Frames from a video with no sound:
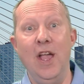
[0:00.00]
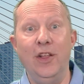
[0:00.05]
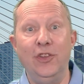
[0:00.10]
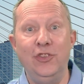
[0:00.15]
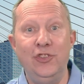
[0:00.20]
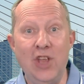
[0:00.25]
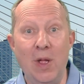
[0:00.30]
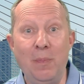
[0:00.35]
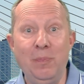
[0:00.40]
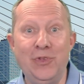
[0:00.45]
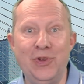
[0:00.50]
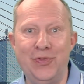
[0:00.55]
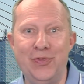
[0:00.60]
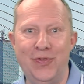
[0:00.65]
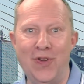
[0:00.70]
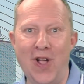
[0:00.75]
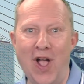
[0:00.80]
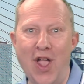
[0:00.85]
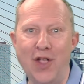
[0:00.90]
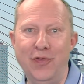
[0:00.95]
Chapter
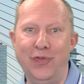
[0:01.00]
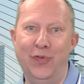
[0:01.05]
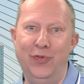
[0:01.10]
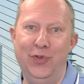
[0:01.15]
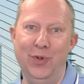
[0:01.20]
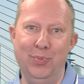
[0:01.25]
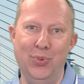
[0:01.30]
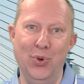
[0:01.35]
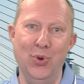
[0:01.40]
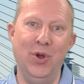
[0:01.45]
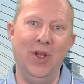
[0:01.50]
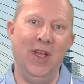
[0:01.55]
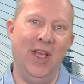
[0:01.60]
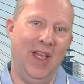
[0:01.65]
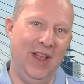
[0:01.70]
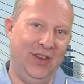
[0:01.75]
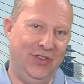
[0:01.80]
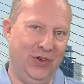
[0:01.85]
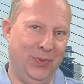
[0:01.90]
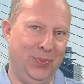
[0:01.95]
5 of the book
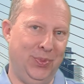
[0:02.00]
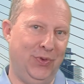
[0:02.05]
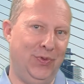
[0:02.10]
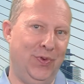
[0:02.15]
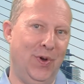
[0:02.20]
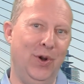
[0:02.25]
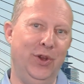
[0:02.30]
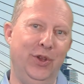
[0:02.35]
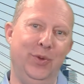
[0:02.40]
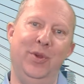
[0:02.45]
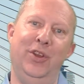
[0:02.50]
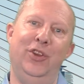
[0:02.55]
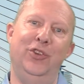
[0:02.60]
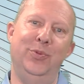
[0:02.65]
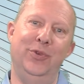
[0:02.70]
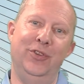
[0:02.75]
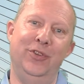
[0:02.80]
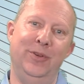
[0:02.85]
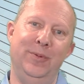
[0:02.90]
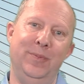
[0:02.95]
Agile Portfolio
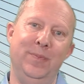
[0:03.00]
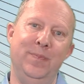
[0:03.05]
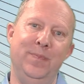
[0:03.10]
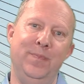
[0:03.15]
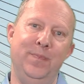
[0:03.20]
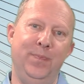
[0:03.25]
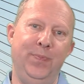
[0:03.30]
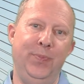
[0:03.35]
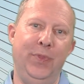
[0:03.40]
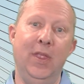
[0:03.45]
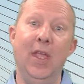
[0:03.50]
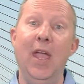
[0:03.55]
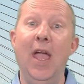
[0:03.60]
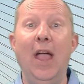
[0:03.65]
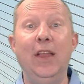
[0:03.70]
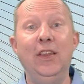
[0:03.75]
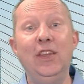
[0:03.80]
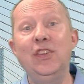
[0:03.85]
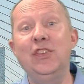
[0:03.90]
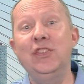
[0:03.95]
Management. And
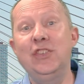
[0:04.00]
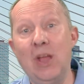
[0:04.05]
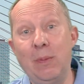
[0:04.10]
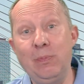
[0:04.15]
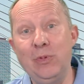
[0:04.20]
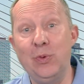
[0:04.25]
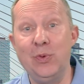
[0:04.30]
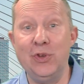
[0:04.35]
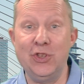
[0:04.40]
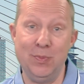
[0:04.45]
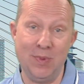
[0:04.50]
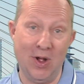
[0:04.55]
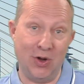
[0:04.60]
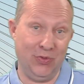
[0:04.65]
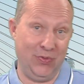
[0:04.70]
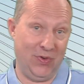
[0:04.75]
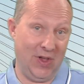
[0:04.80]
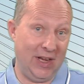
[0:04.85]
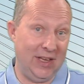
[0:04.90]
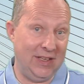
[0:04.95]
this chapter is about
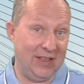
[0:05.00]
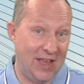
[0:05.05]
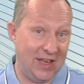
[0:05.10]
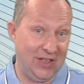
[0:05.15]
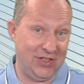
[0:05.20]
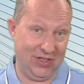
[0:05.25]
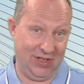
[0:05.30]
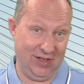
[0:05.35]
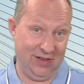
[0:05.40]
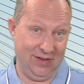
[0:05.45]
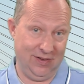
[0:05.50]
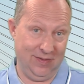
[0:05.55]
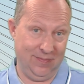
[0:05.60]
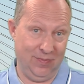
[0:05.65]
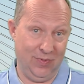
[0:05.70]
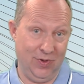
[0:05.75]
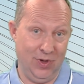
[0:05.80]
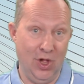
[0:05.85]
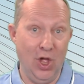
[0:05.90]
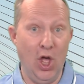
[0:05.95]
validation,
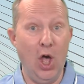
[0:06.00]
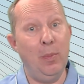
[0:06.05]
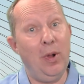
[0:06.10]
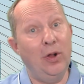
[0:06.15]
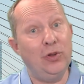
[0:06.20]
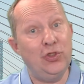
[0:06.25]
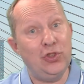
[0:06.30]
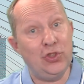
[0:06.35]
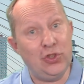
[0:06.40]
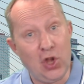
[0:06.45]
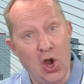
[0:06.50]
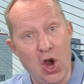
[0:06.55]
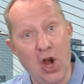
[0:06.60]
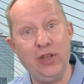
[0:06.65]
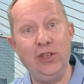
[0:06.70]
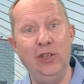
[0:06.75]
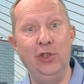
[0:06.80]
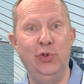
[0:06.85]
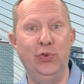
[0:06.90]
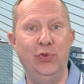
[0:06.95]
about
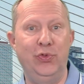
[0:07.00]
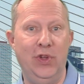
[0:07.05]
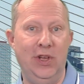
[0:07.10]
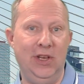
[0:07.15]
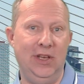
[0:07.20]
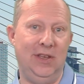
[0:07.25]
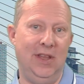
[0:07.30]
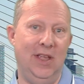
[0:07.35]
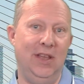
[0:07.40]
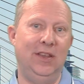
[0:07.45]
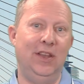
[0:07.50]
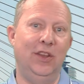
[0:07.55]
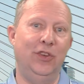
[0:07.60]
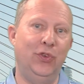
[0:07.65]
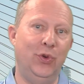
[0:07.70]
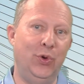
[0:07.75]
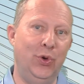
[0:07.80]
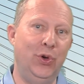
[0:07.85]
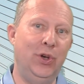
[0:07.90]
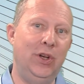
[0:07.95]
starting to validate as
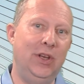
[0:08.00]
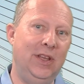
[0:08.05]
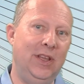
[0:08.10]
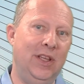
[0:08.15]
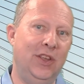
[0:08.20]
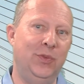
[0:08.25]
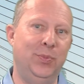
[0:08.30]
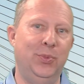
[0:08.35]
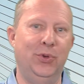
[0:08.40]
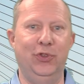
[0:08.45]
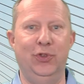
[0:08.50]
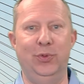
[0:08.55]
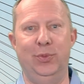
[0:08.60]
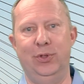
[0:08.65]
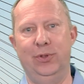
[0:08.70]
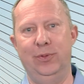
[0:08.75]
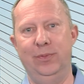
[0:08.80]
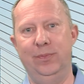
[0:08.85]
early as possible.